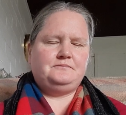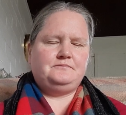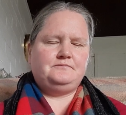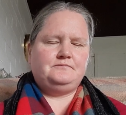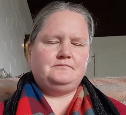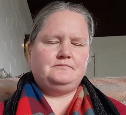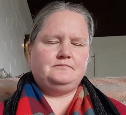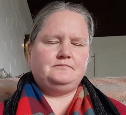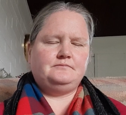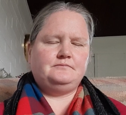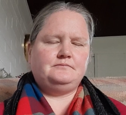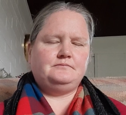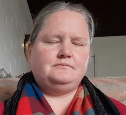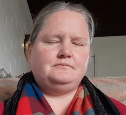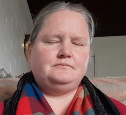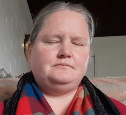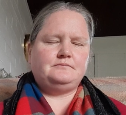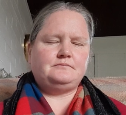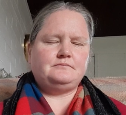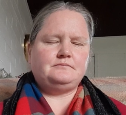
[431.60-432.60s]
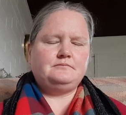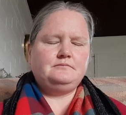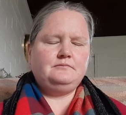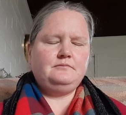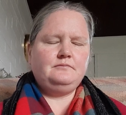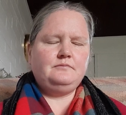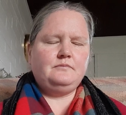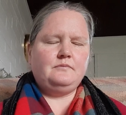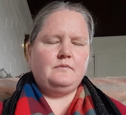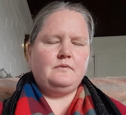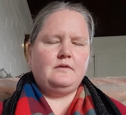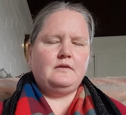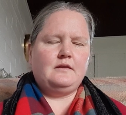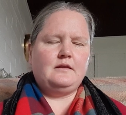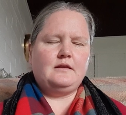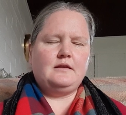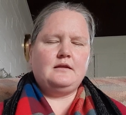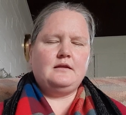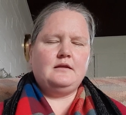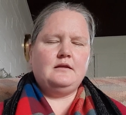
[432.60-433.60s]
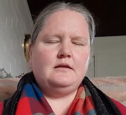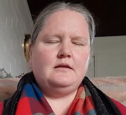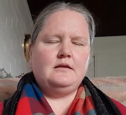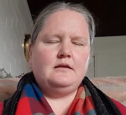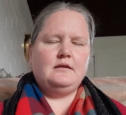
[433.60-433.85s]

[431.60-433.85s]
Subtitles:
Nothing is said.